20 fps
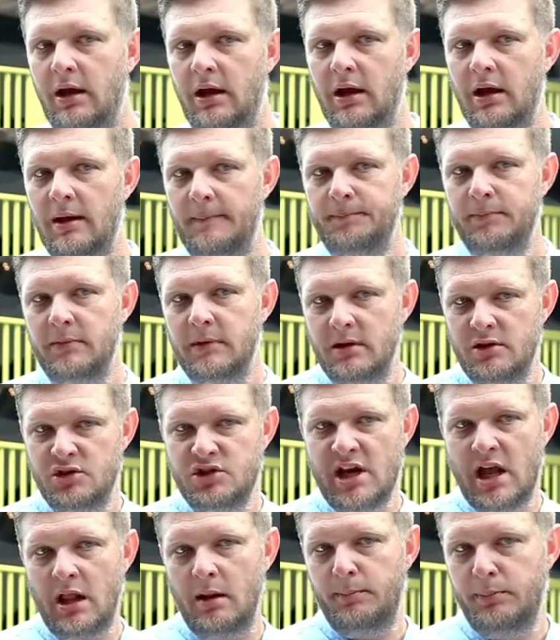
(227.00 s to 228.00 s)

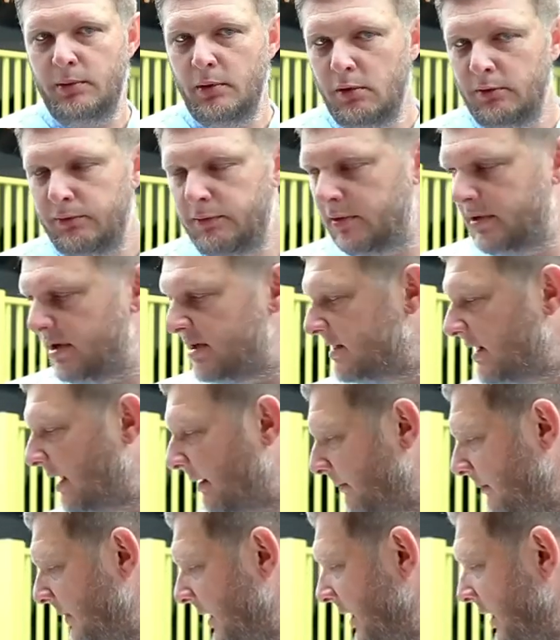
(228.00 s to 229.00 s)
Child-proof, what does
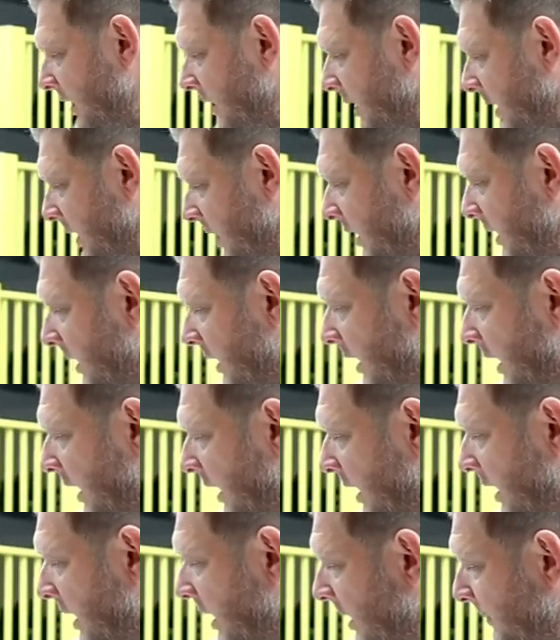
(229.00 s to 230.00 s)
that mean?
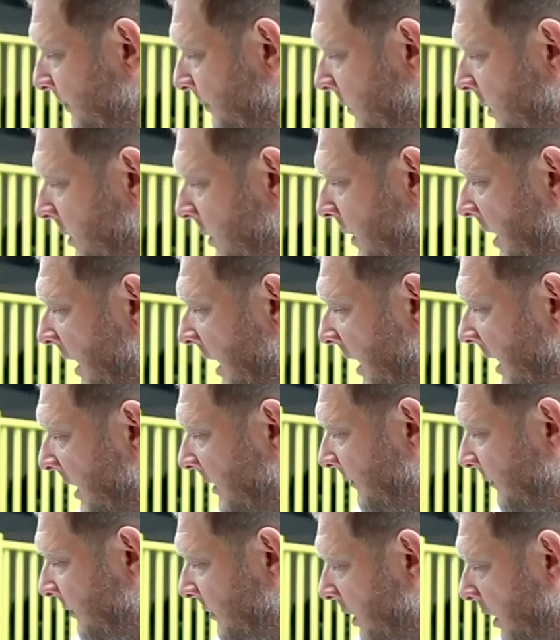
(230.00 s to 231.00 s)
You will
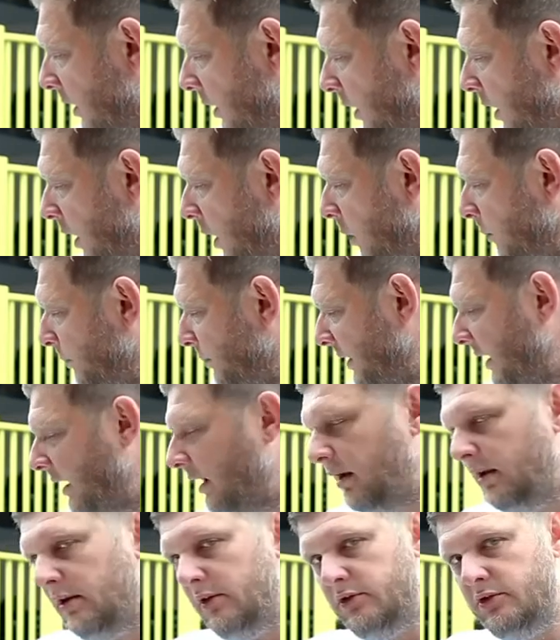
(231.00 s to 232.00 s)
have the
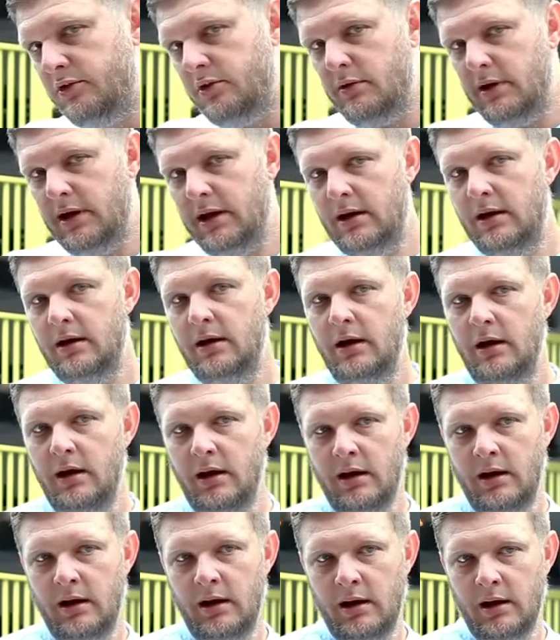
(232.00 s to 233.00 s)
opening during
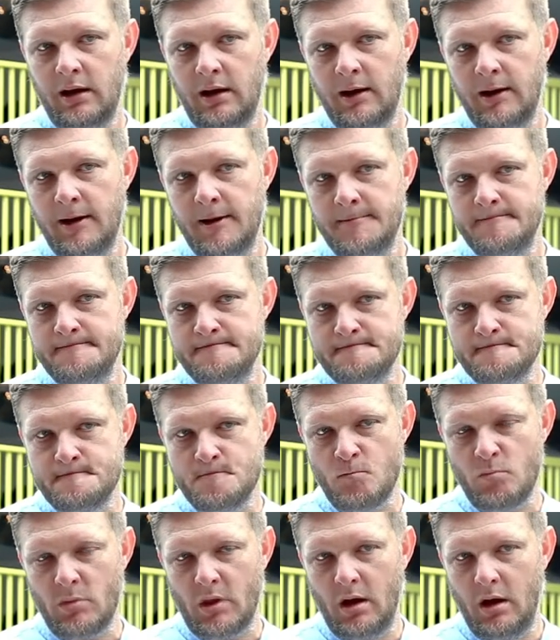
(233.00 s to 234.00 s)

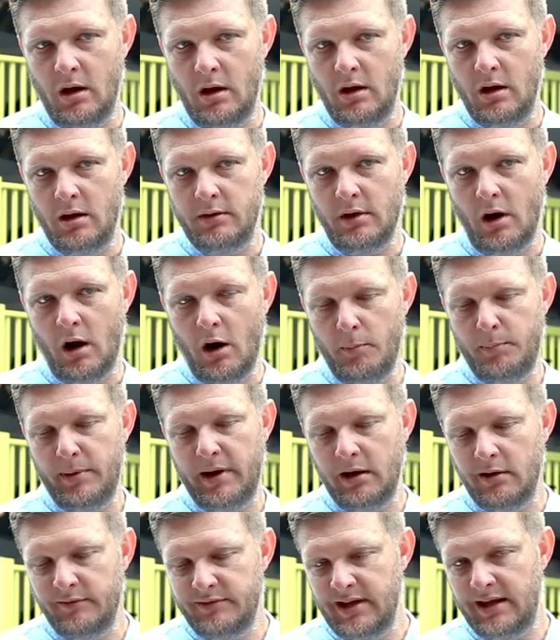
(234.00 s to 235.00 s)
the
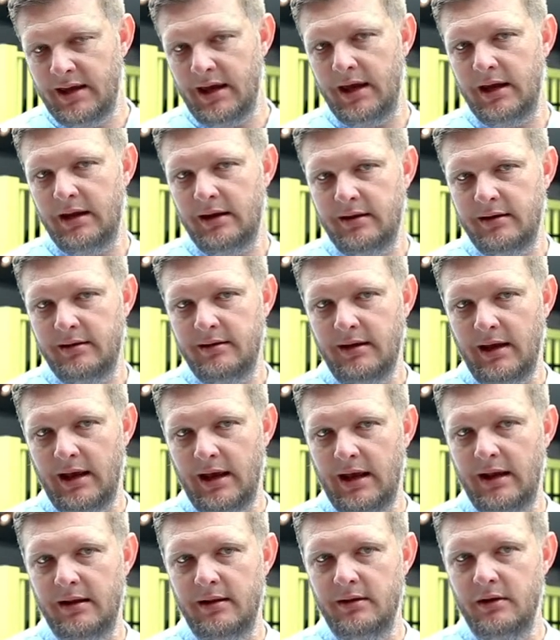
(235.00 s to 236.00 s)
opening of the gate,
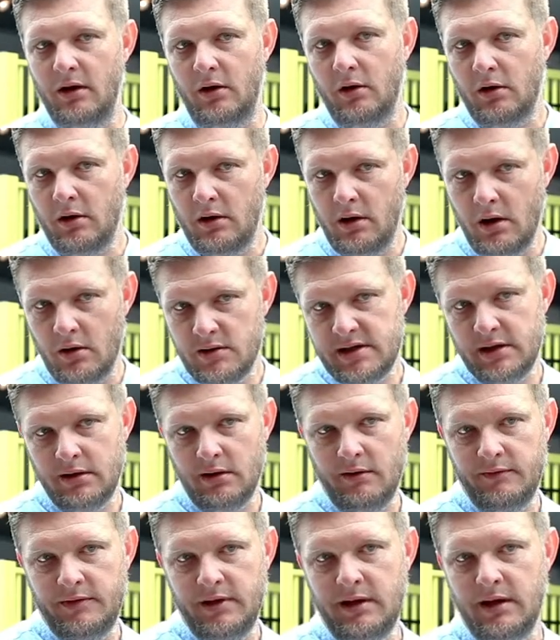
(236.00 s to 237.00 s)
and the
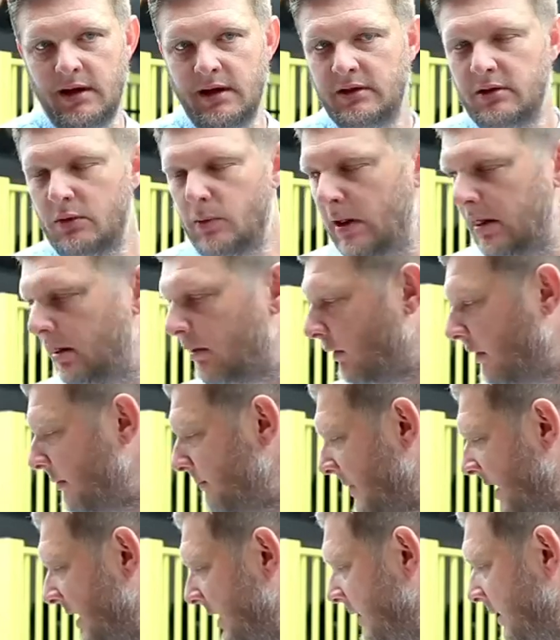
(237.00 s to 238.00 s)
closing of the gate will
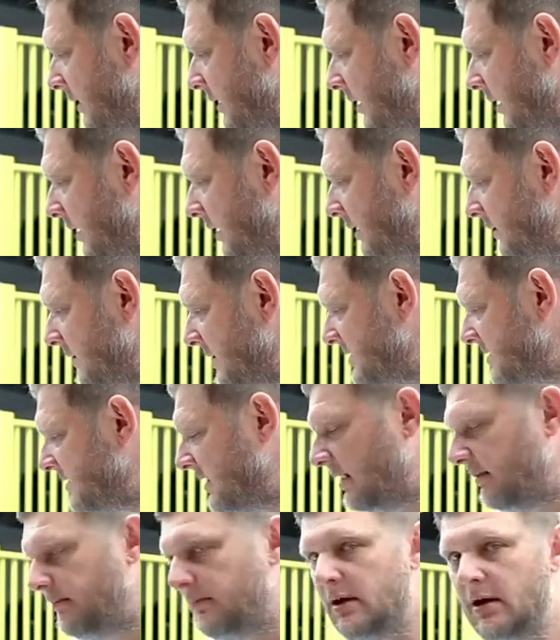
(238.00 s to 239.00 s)
remain the
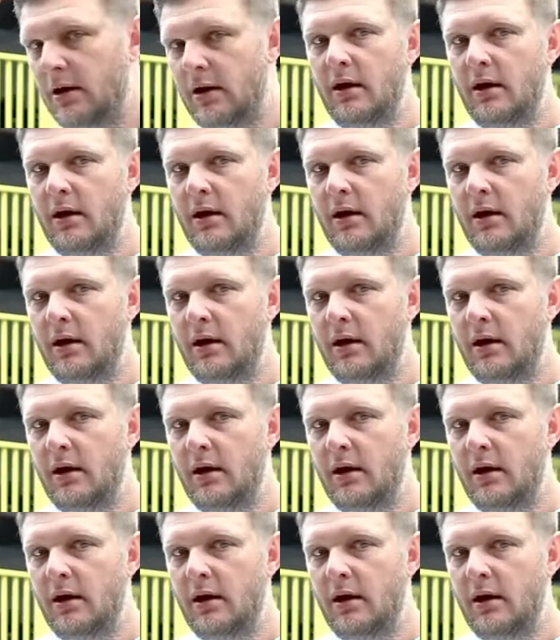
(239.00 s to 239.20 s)
same.